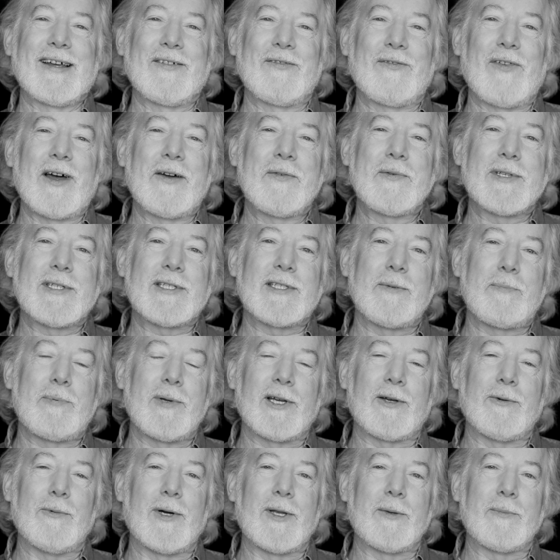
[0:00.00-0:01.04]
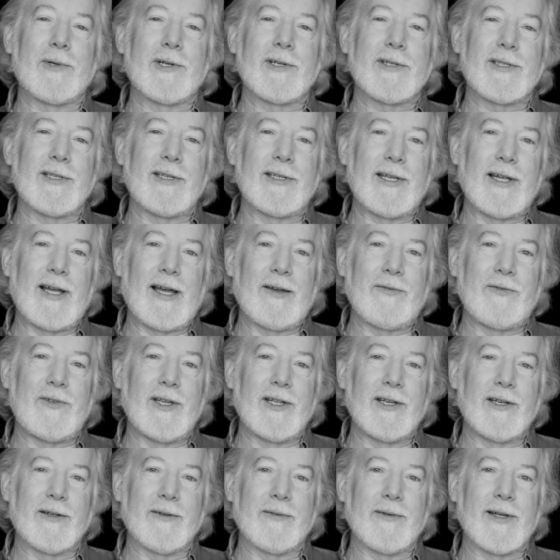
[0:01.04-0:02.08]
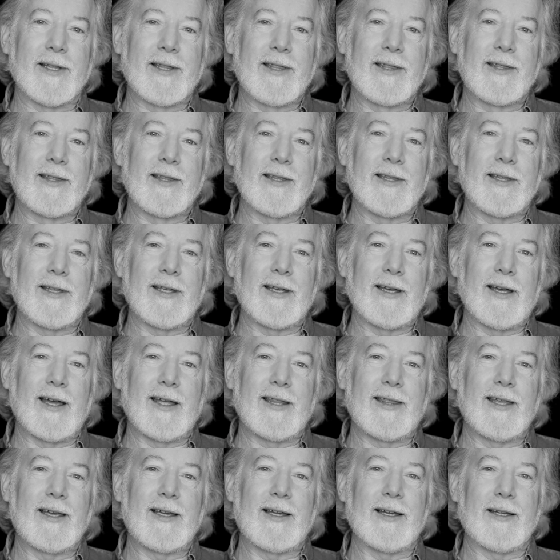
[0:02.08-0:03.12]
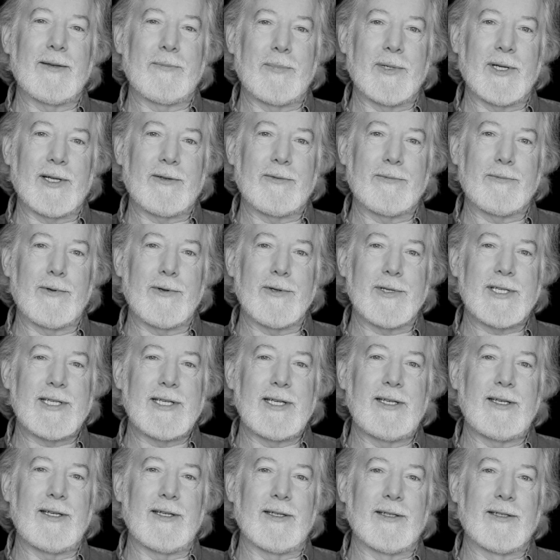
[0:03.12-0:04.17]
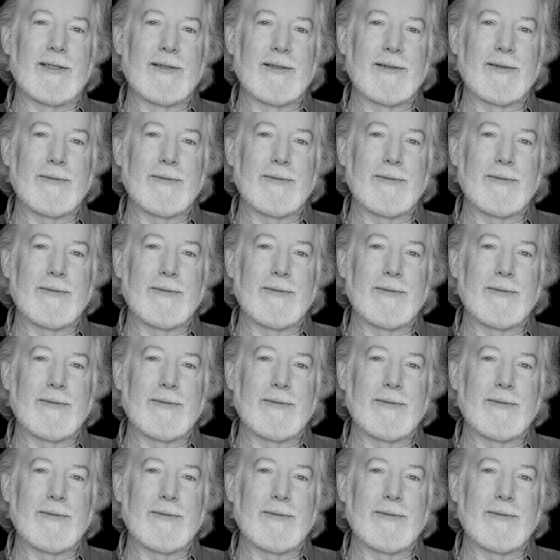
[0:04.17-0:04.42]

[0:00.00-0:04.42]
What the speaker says: If I was to pick one person to have dinner with, I think I'd pick Rossini,